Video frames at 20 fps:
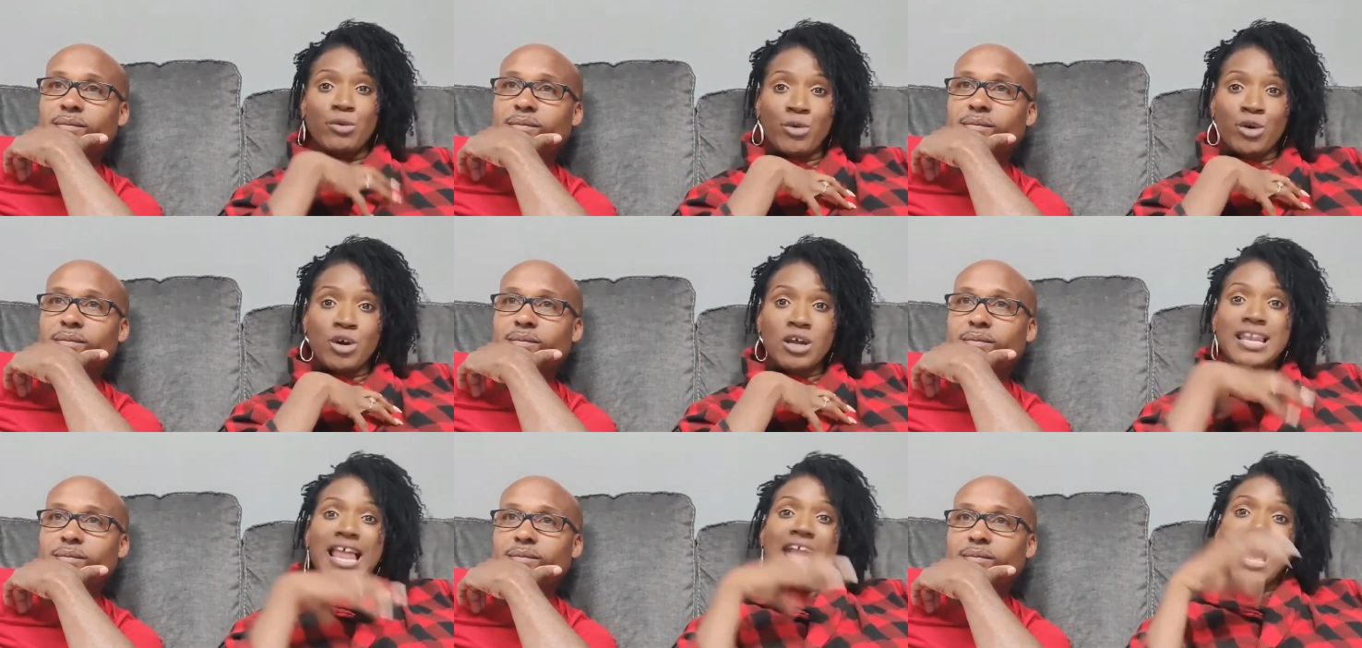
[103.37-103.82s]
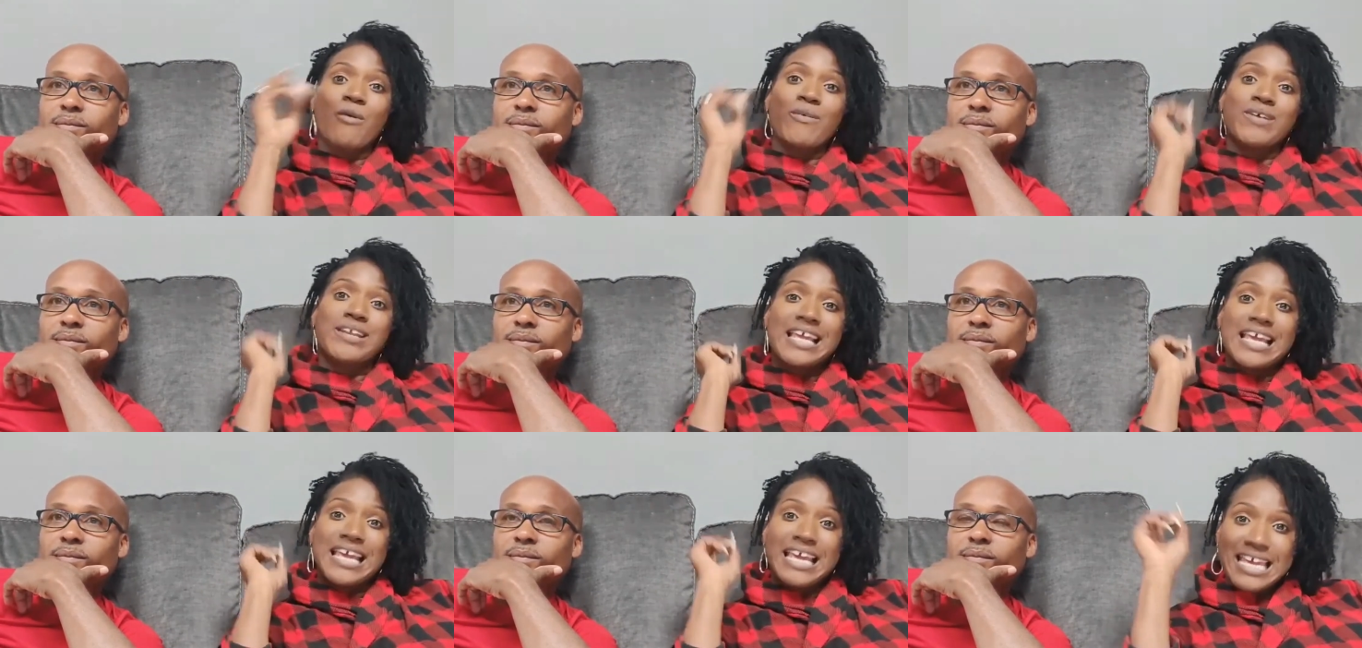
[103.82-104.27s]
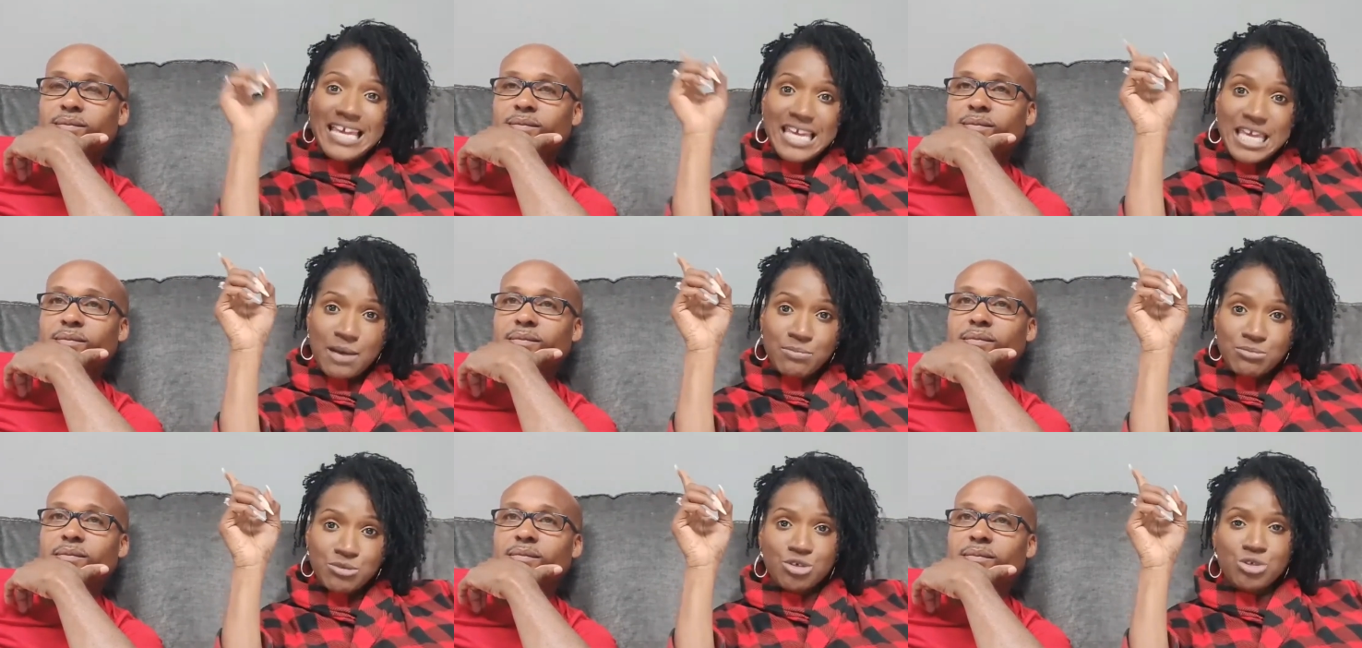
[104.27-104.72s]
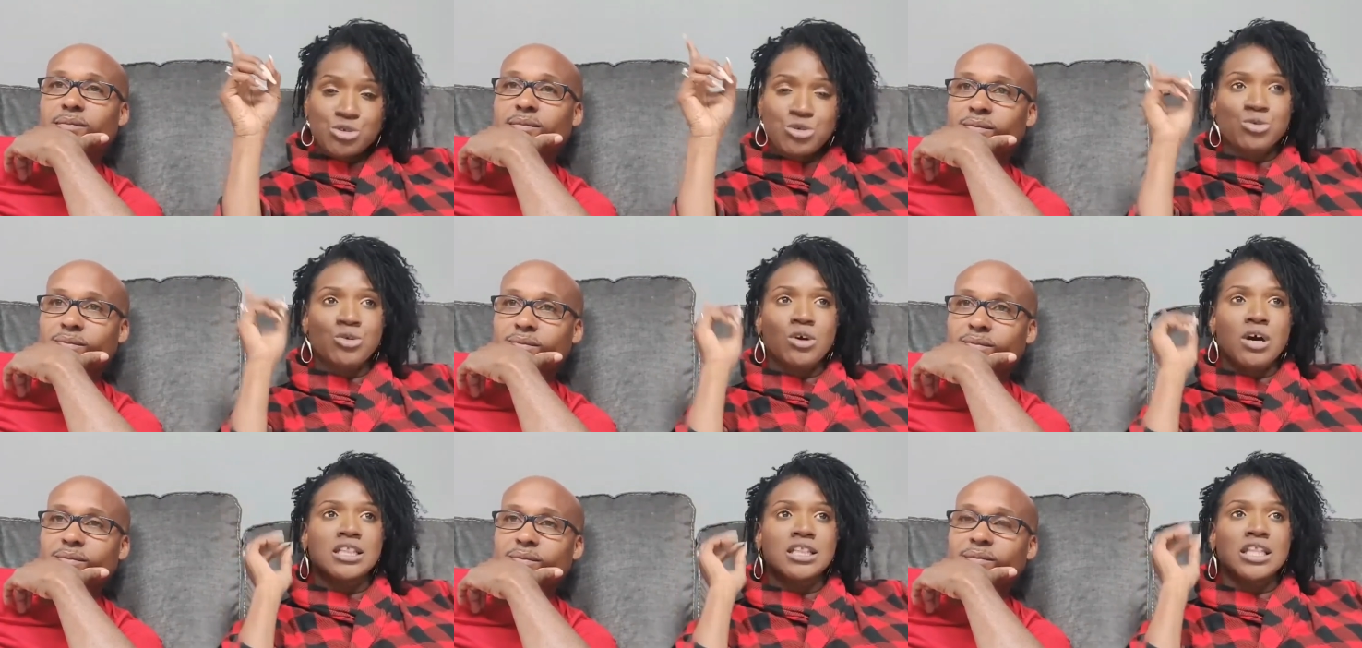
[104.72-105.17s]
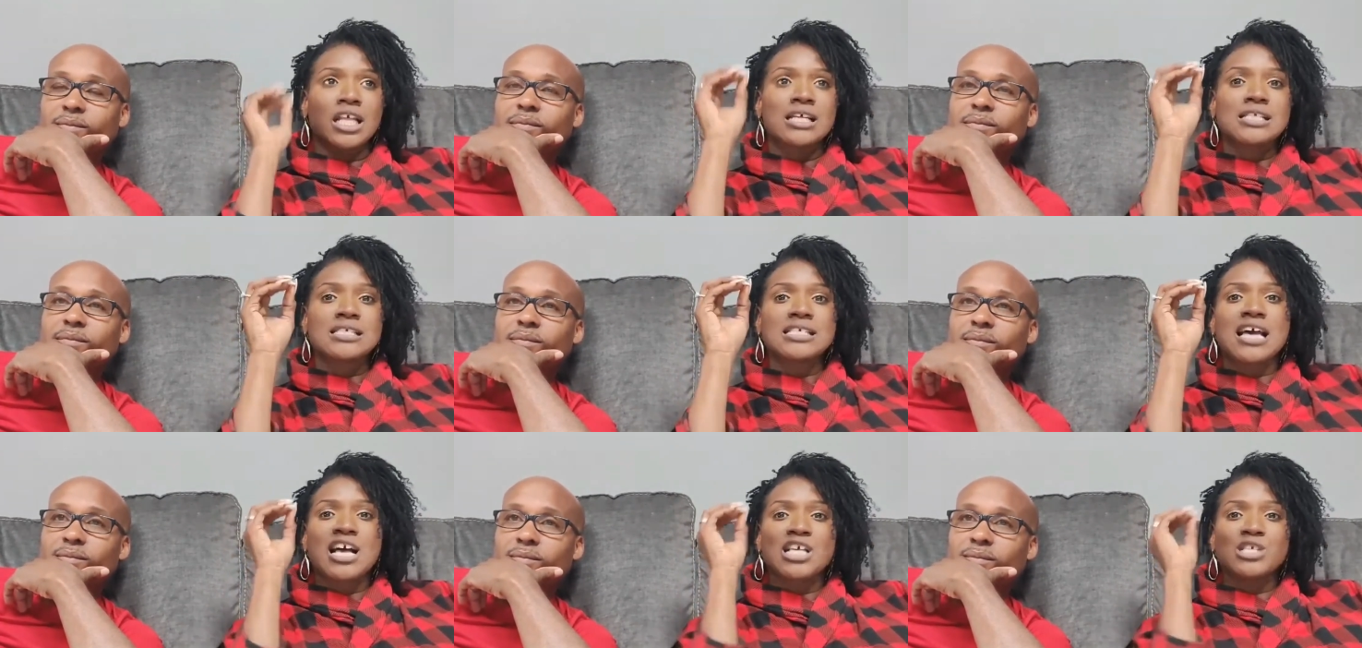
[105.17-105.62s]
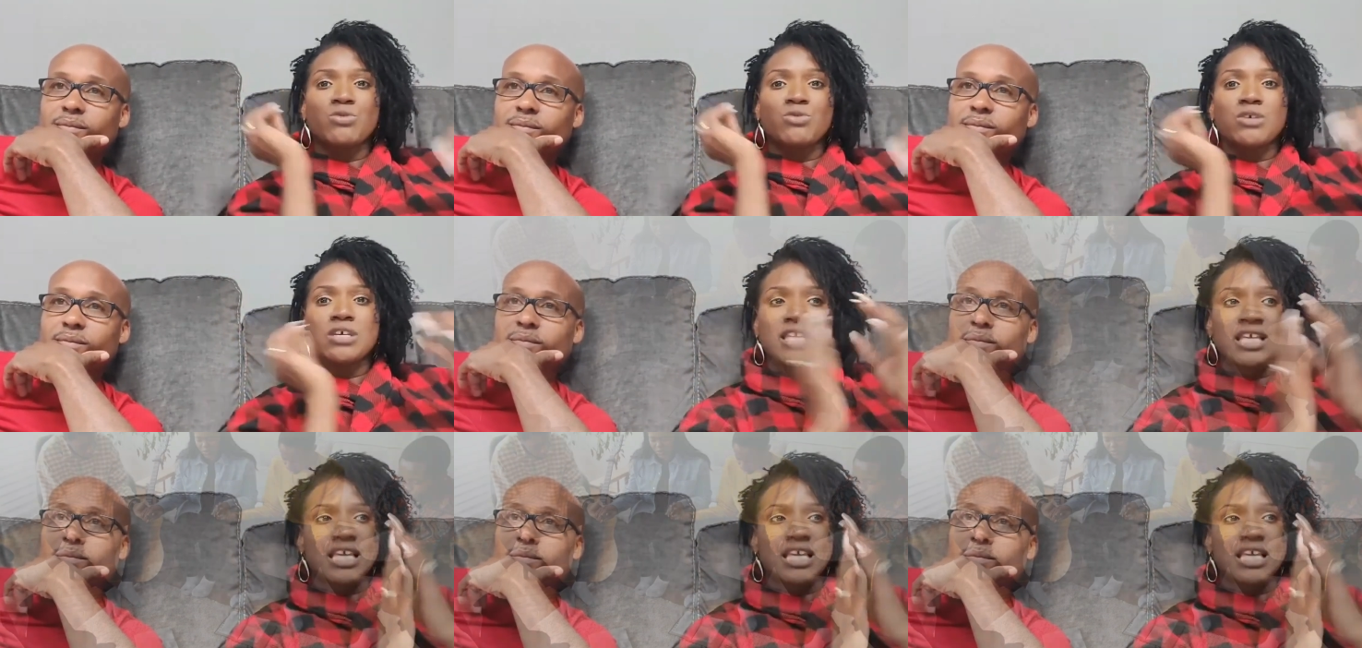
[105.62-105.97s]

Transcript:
Speaker 1: we're allowing him to do it. A lot of times we